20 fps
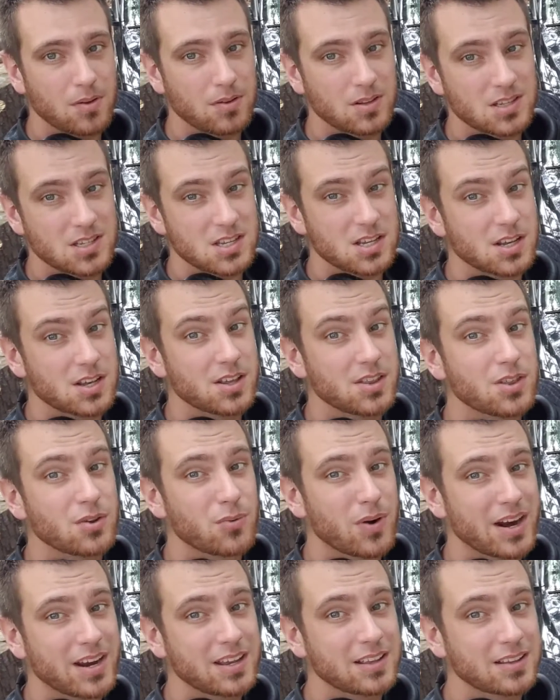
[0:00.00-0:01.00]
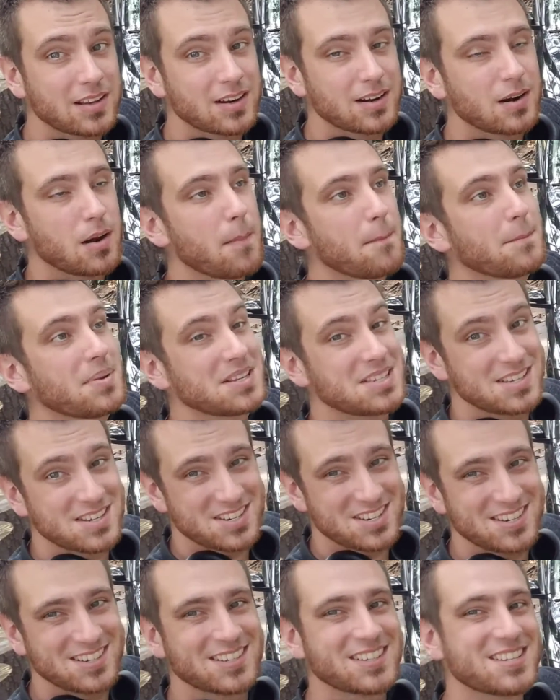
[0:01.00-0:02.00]
to the regular
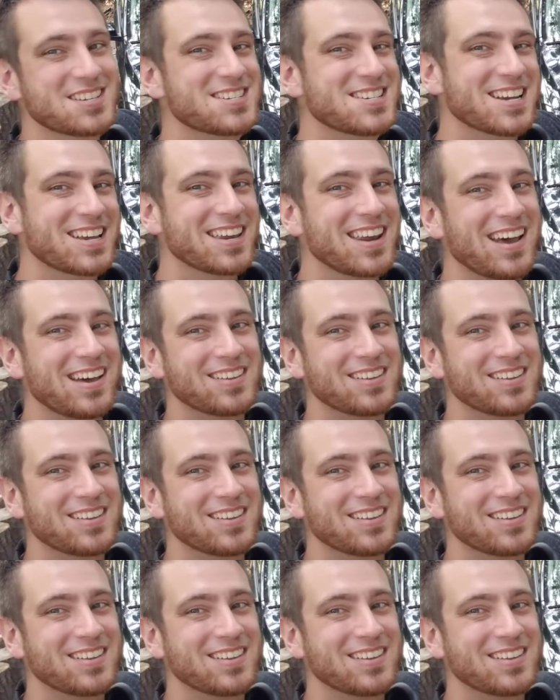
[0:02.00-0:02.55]
position. Let's check it out.